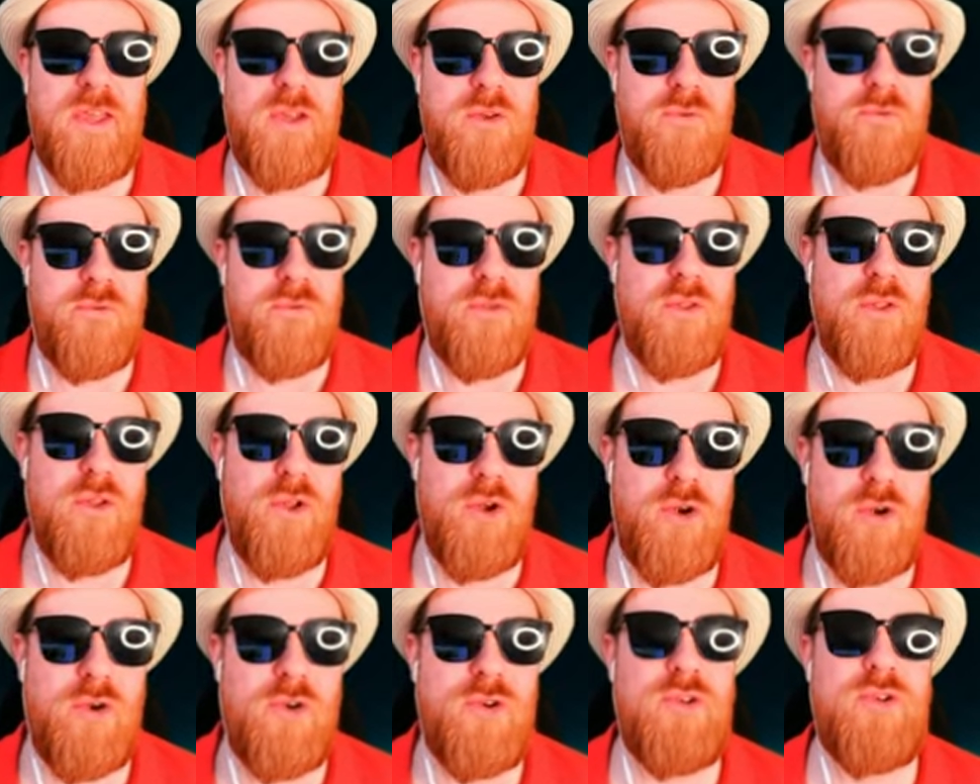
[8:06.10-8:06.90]
you've
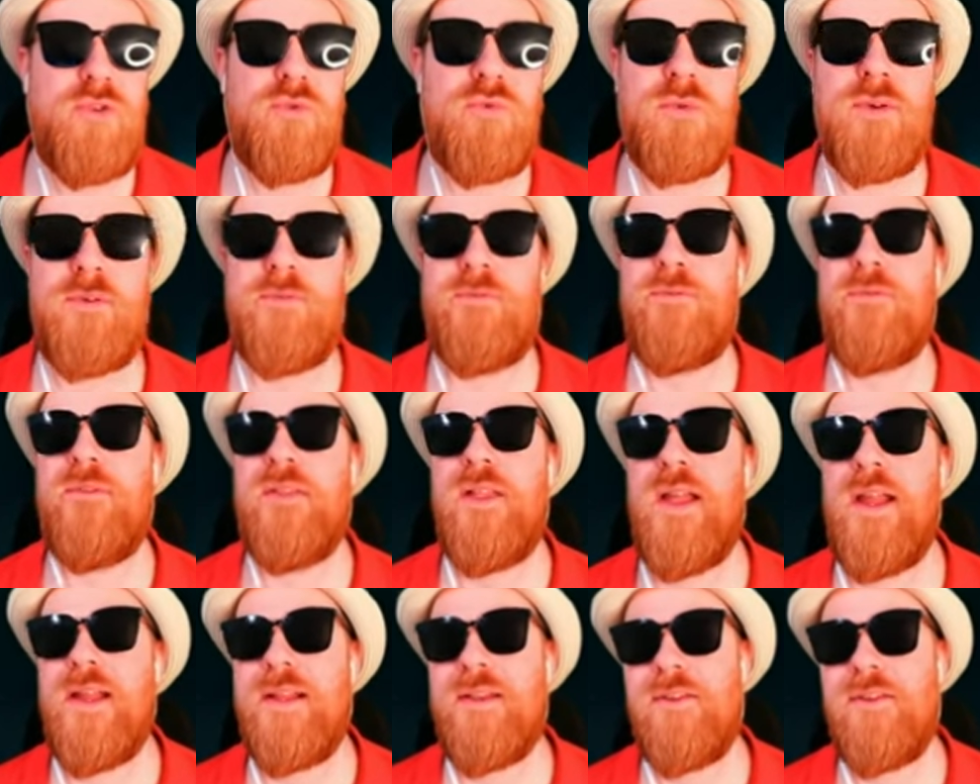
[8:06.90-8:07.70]
learned. You
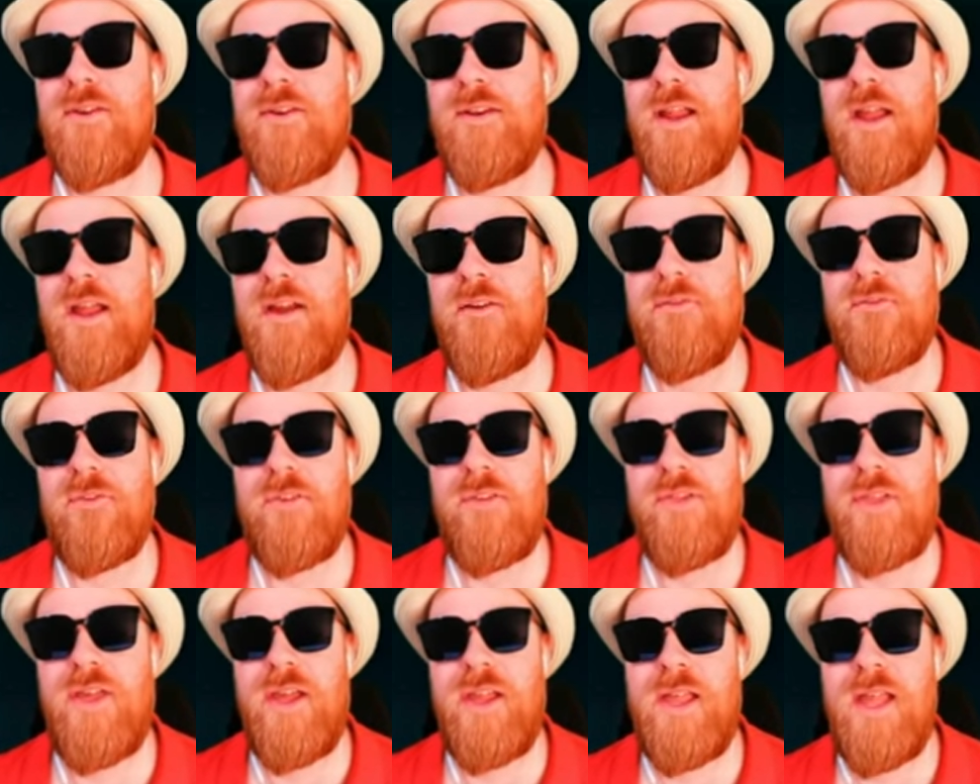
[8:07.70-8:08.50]
reflect on
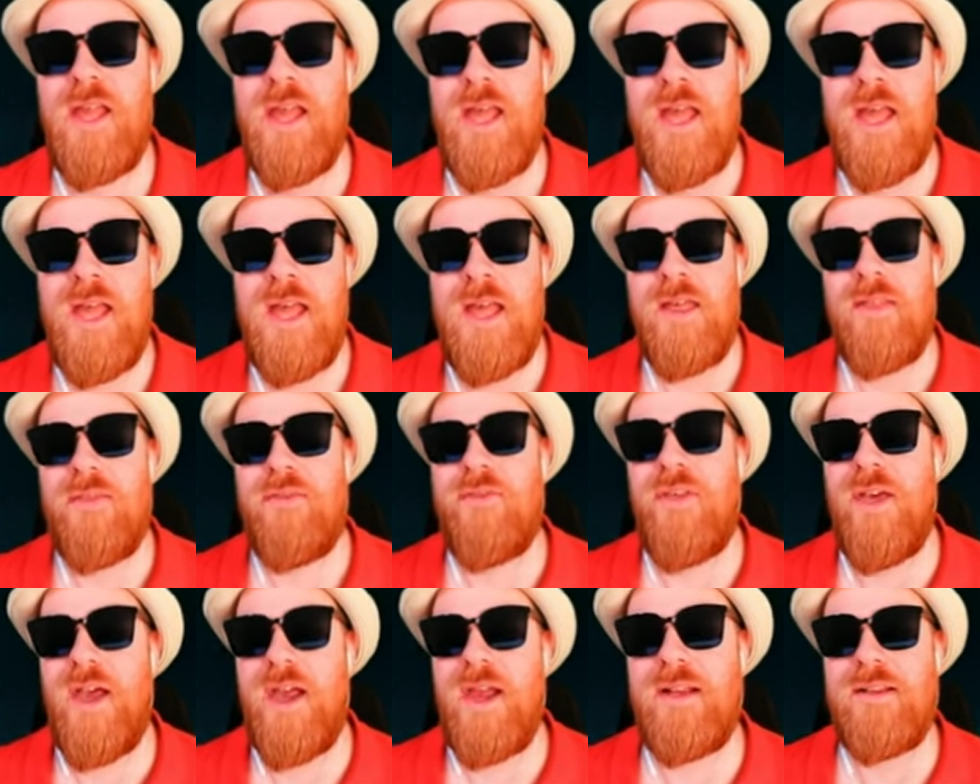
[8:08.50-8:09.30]
everything
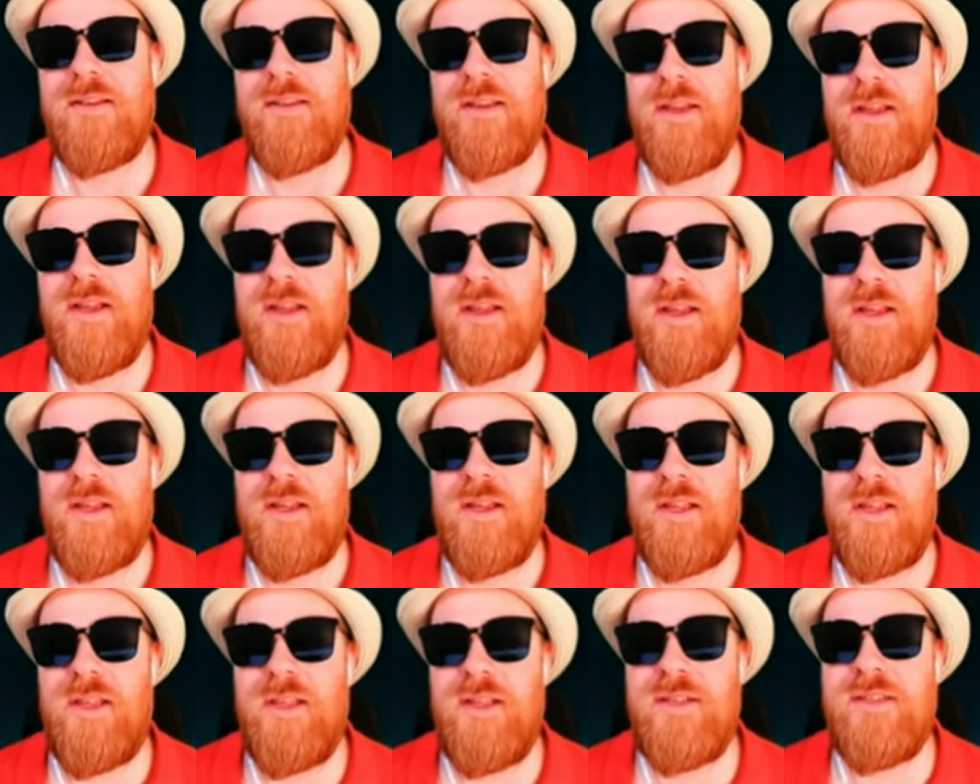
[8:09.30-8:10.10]
that
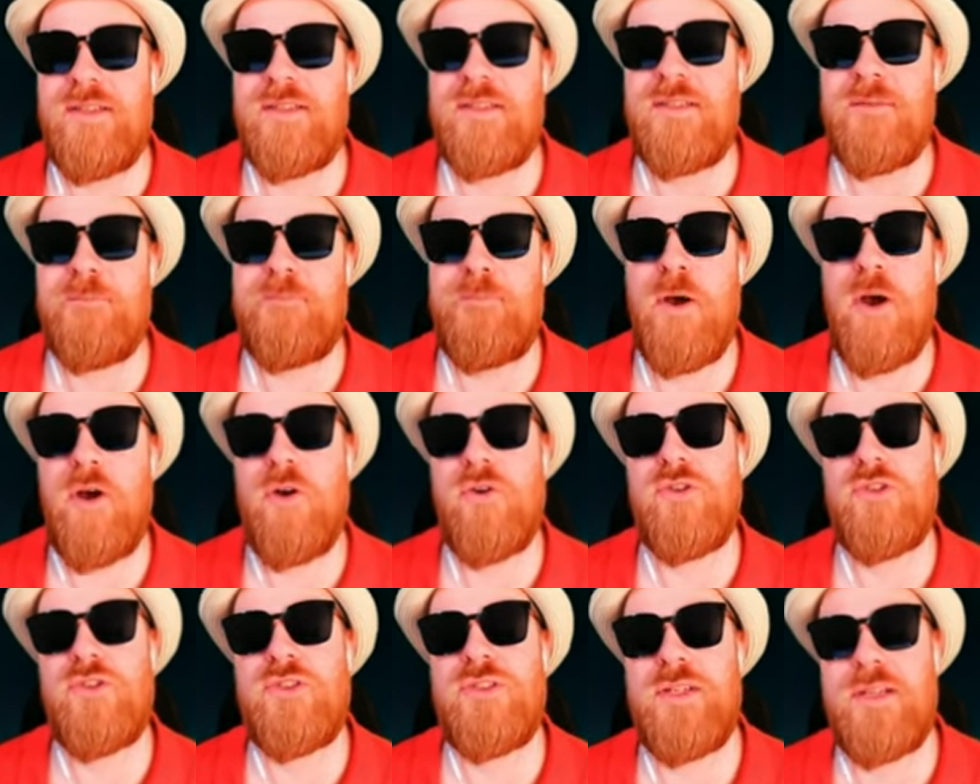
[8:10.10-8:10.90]
is
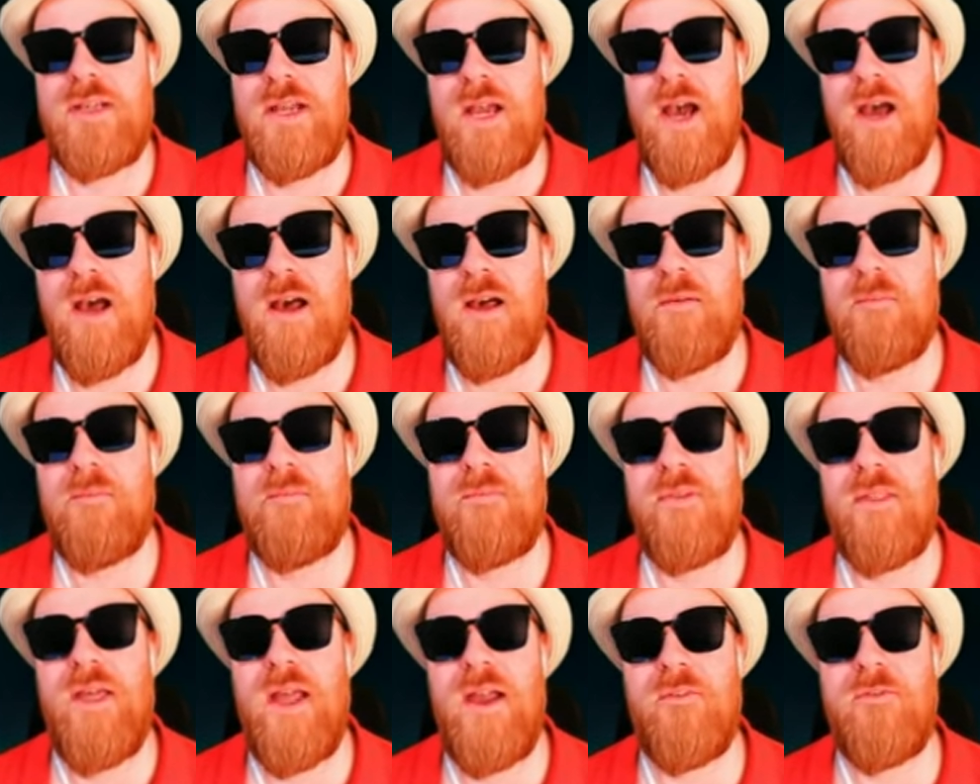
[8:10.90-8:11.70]
supposed to
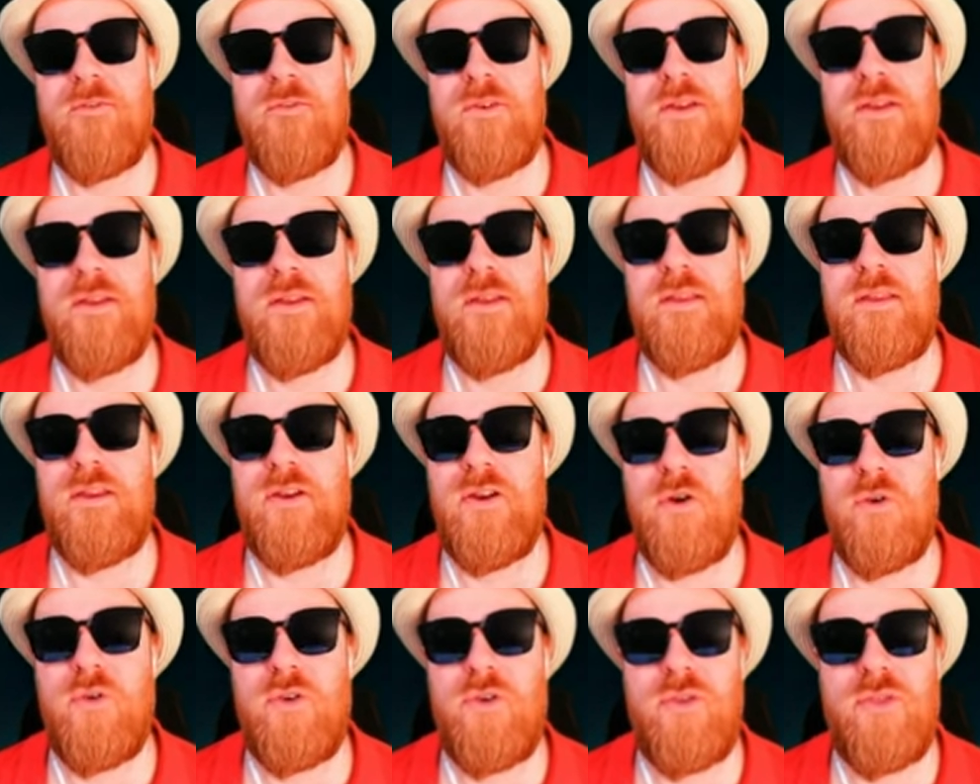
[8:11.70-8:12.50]
come, every,
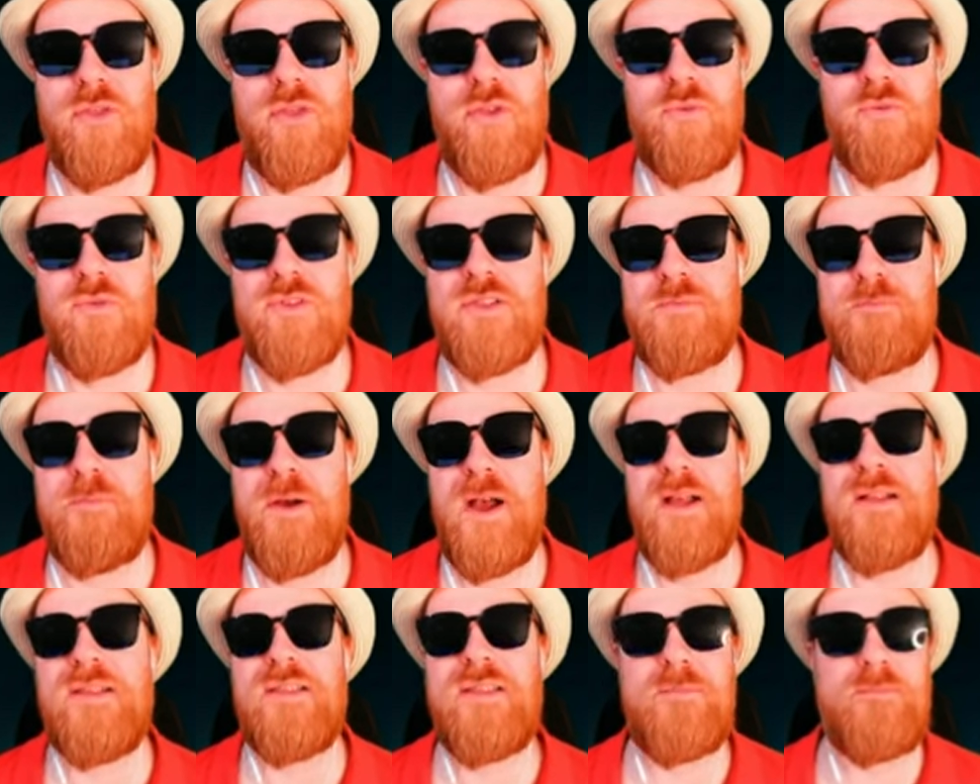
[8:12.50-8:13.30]
you know, the
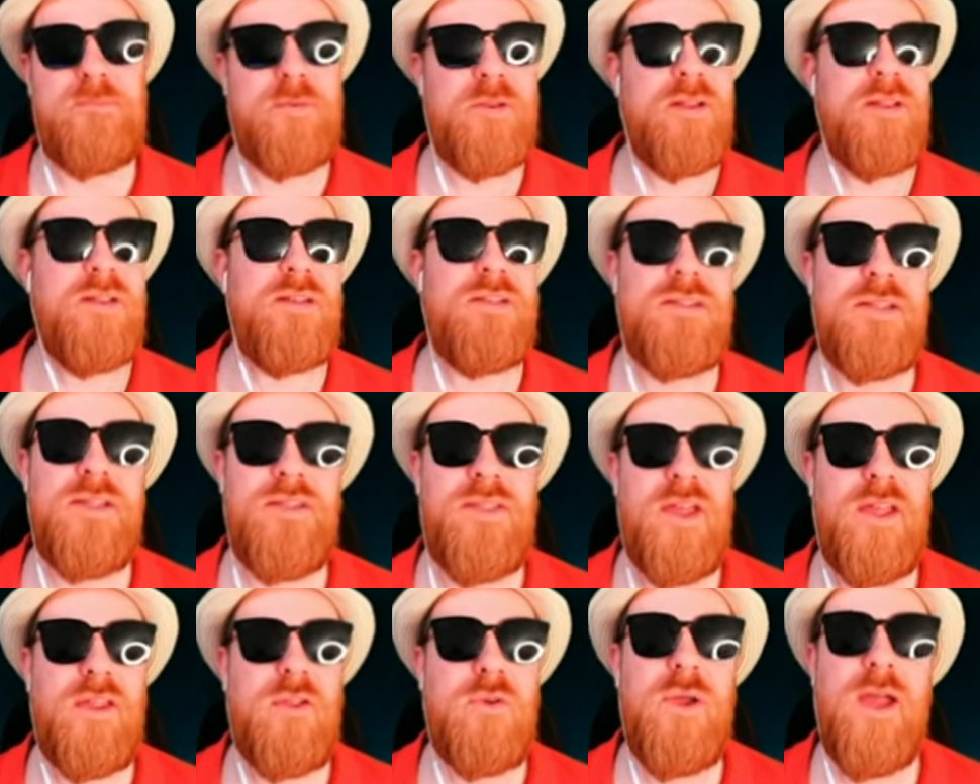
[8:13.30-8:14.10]

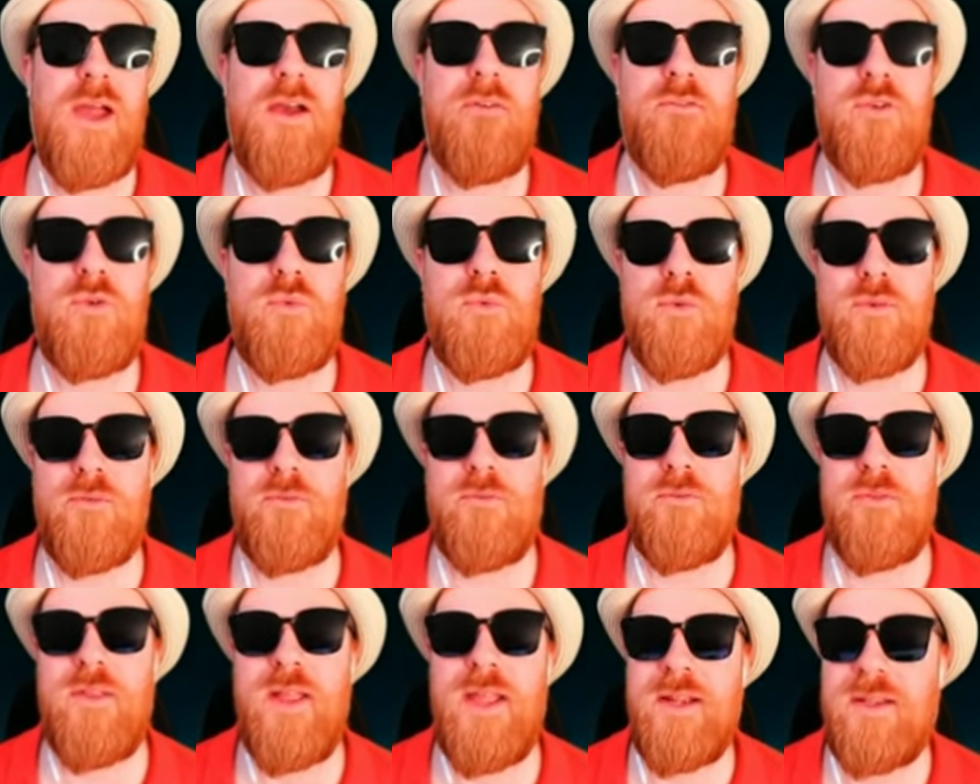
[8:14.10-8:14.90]
responsibility that you have. You
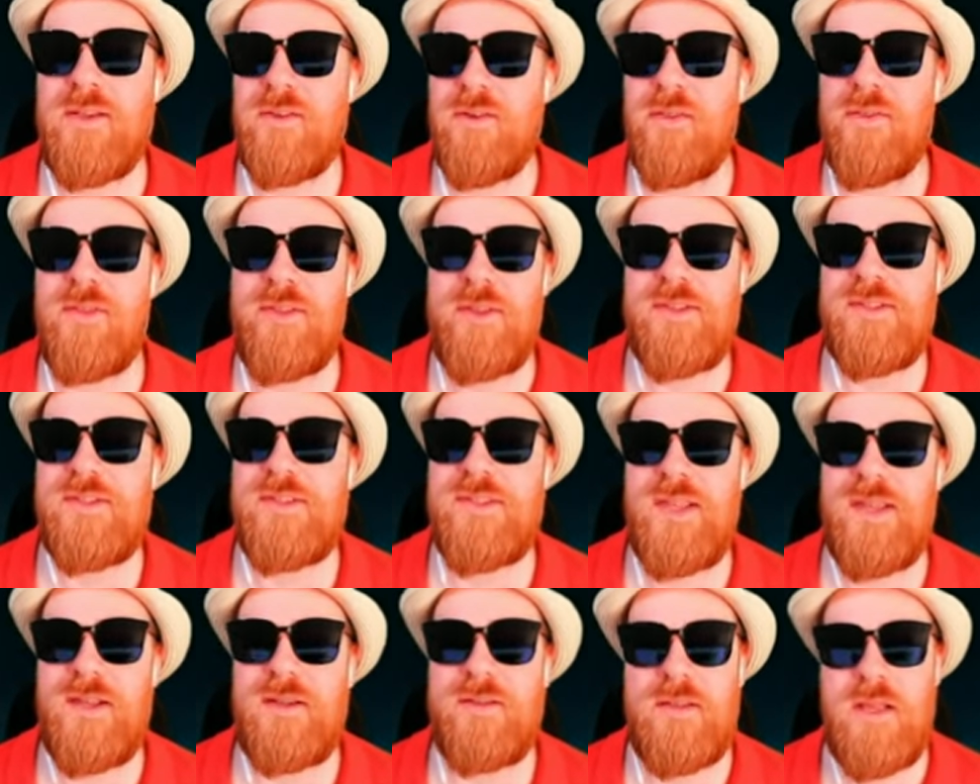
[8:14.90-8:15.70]
reflect on
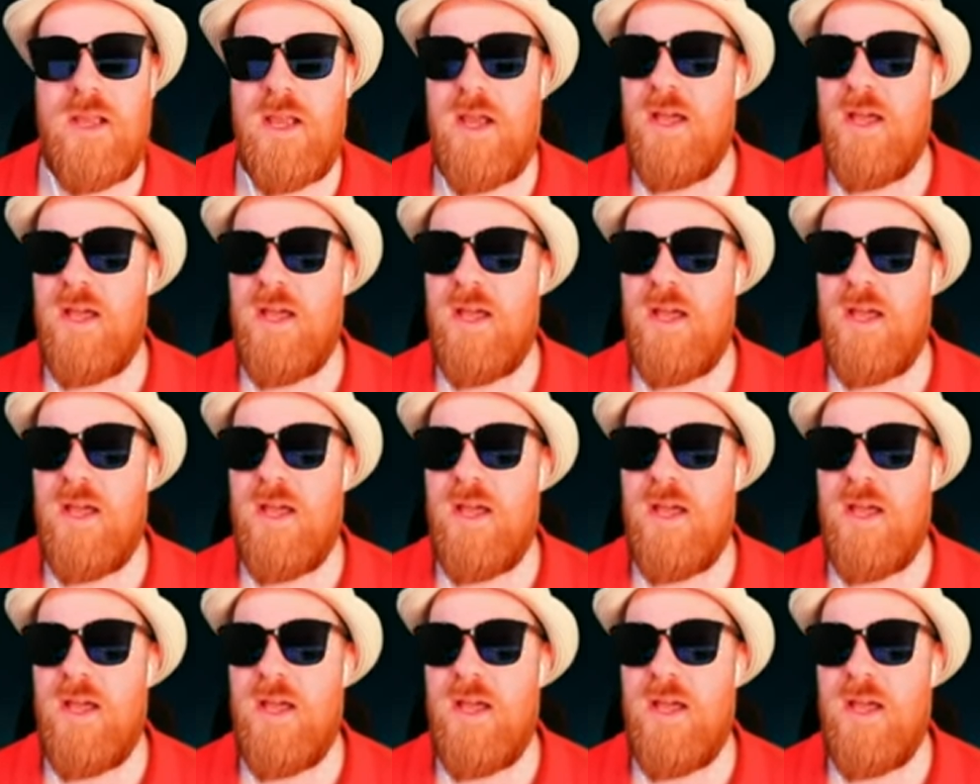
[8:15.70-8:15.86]
these things.